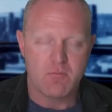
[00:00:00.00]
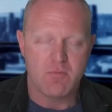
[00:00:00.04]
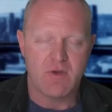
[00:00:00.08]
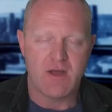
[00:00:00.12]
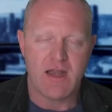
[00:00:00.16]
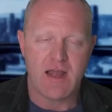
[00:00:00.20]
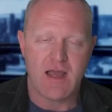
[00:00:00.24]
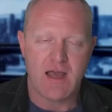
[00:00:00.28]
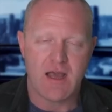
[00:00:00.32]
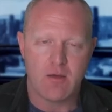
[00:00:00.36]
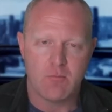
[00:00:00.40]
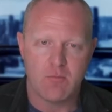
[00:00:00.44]

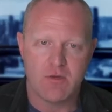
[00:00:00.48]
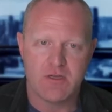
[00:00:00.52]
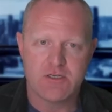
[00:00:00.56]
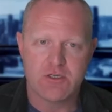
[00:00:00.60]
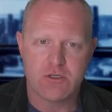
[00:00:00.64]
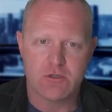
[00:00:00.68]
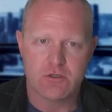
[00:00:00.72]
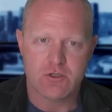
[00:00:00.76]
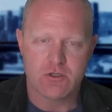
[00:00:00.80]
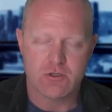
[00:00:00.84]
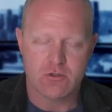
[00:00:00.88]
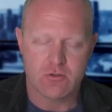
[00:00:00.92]
but how
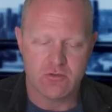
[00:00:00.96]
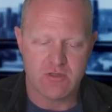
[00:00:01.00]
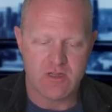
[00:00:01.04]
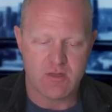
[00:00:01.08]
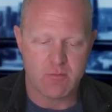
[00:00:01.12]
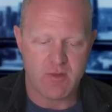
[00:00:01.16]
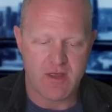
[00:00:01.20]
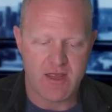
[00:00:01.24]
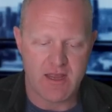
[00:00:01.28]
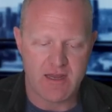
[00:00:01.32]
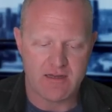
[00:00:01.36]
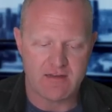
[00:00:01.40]
much you're
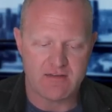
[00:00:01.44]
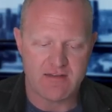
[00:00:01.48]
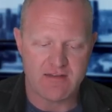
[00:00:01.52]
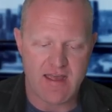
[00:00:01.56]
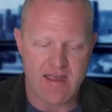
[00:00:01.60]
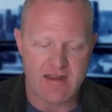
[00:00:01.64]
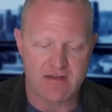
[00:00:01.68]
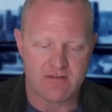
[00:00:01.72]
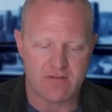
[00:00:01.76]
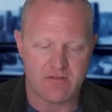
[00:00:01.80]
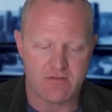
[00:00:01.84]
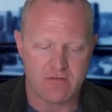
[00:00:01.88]
truly paying in
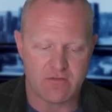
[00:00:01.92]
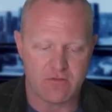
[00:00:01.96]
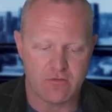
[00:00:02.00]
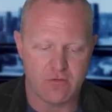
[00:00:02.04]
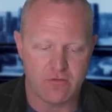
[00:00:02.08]
taxes.